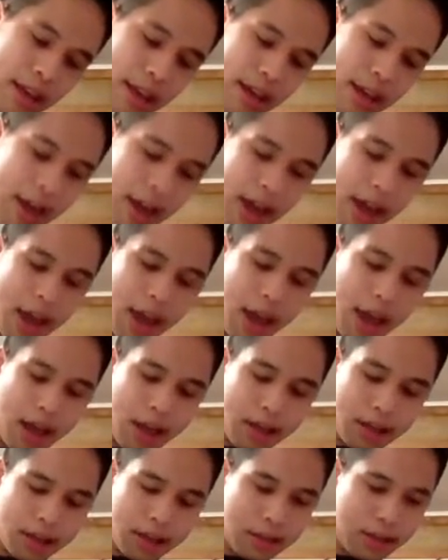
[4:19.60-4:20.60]

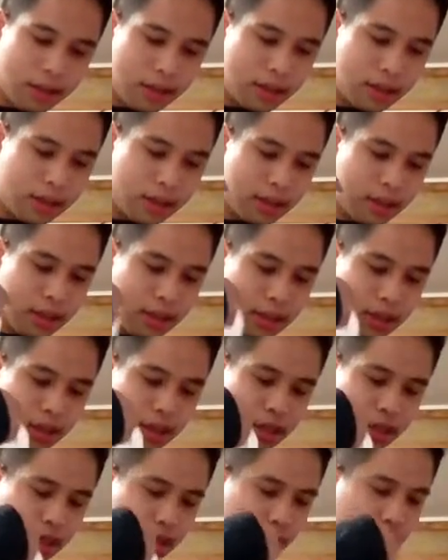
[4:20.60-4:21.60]
yeah.
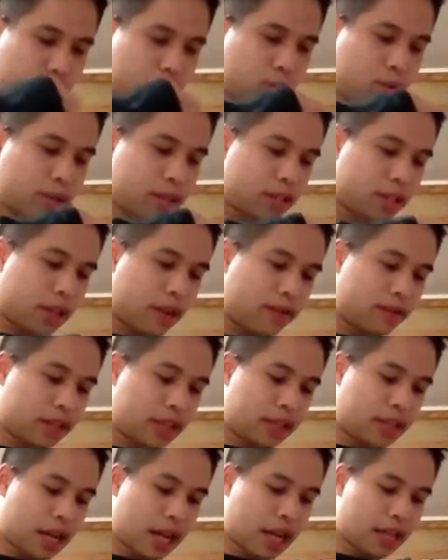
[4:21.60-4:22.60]
Total was
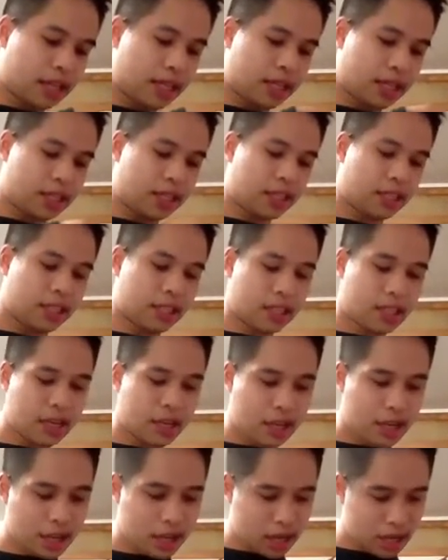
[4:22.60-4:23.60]
seventeen dollars.
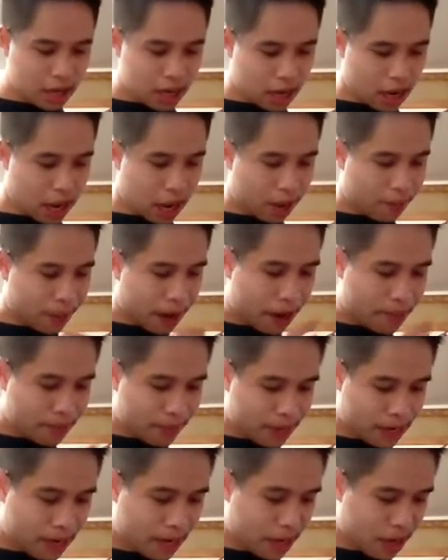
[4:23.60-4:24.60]
Uh, by
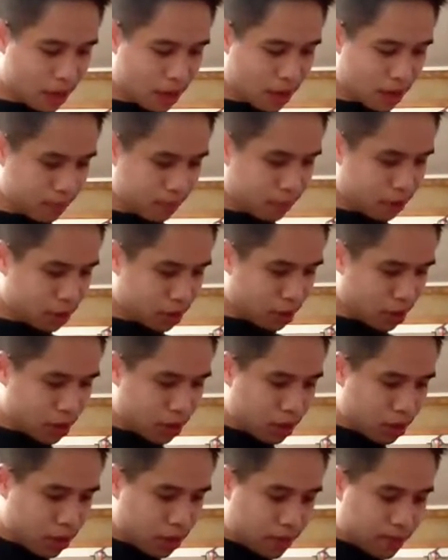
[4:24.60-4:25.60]
medium, so
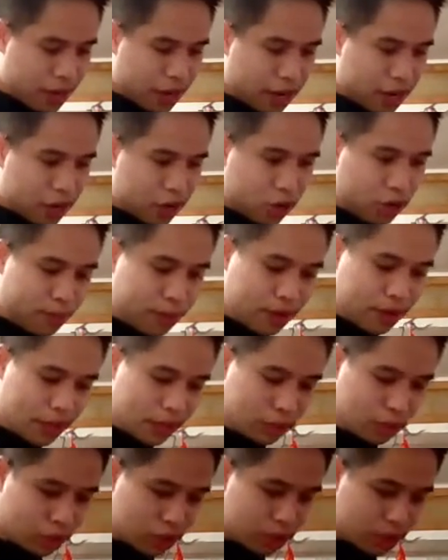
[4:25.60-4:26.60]
I'm not gonna open it
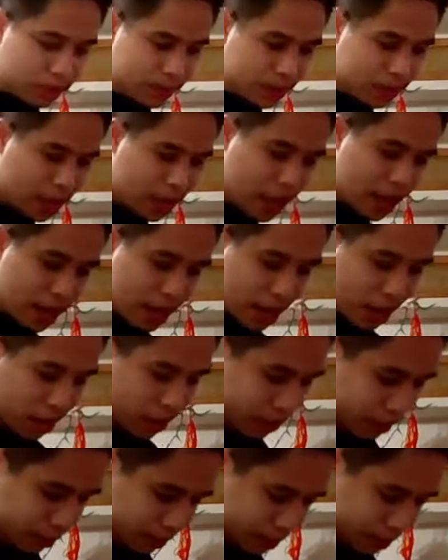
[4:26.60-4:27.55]
until Christmas Day.